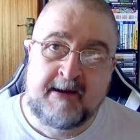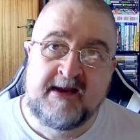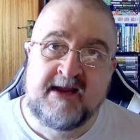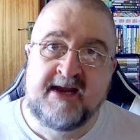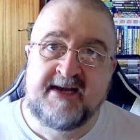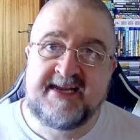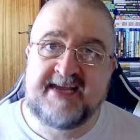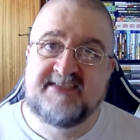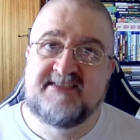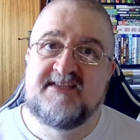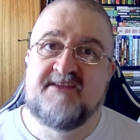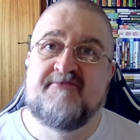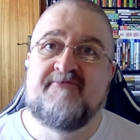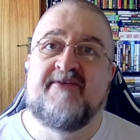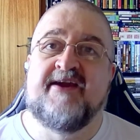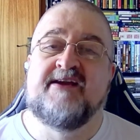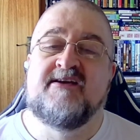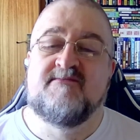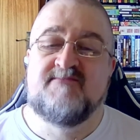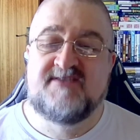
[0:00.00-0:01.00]
He has to
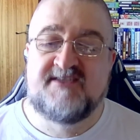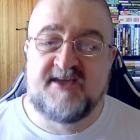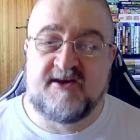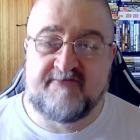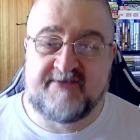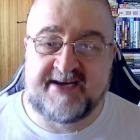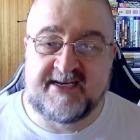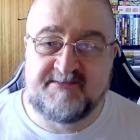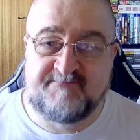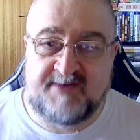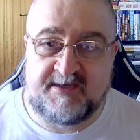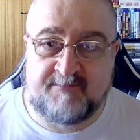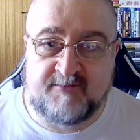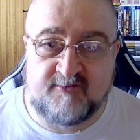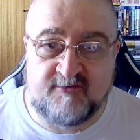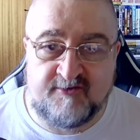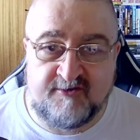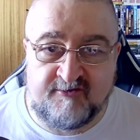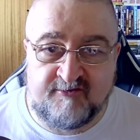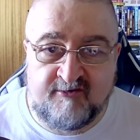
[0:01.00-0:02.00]
defend himself against people
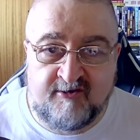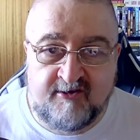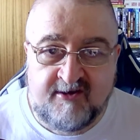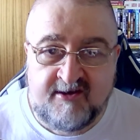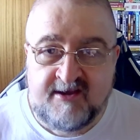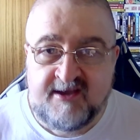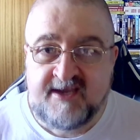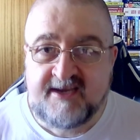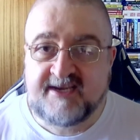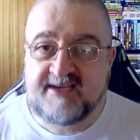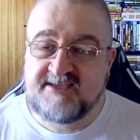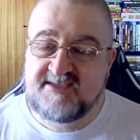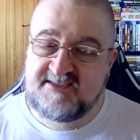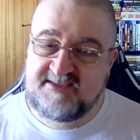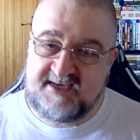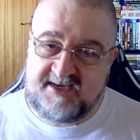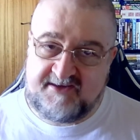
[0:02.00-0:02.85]
who can see